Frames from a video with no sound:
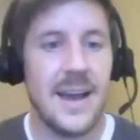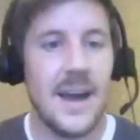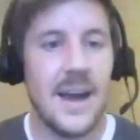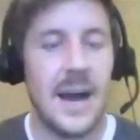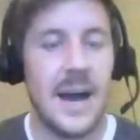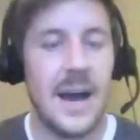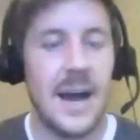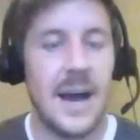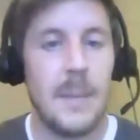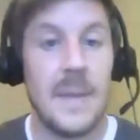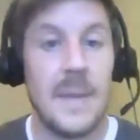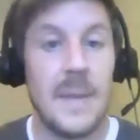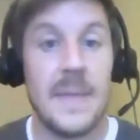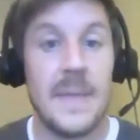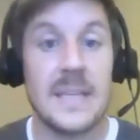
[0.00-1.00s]
Um,
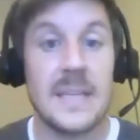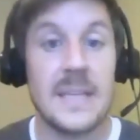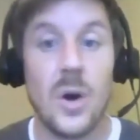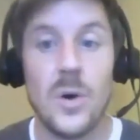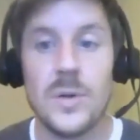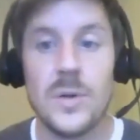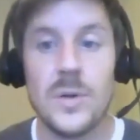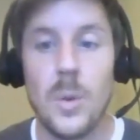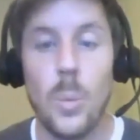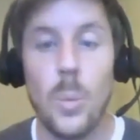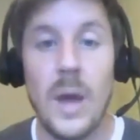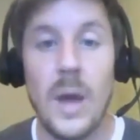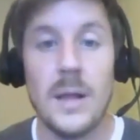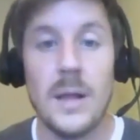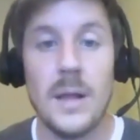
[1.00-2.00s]
it, it's called
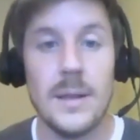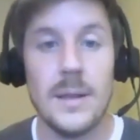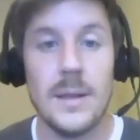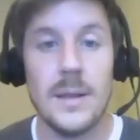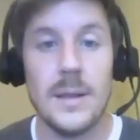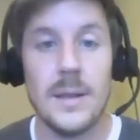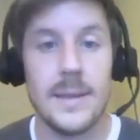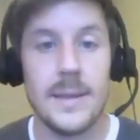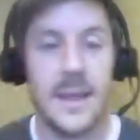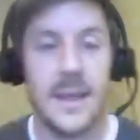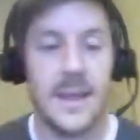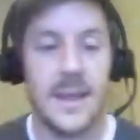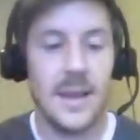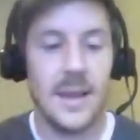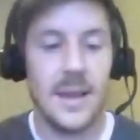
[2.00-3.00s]
weld.
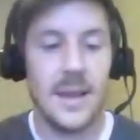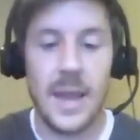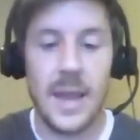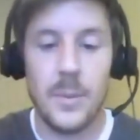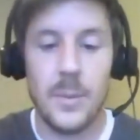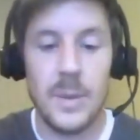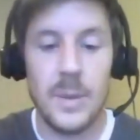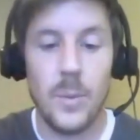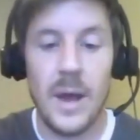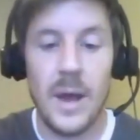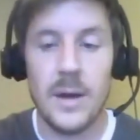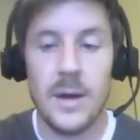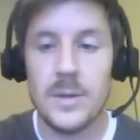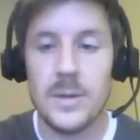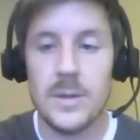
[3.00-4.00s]
Okay, we
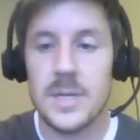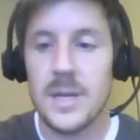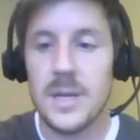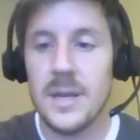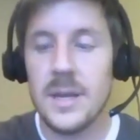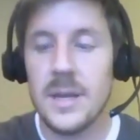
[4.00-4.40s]
weld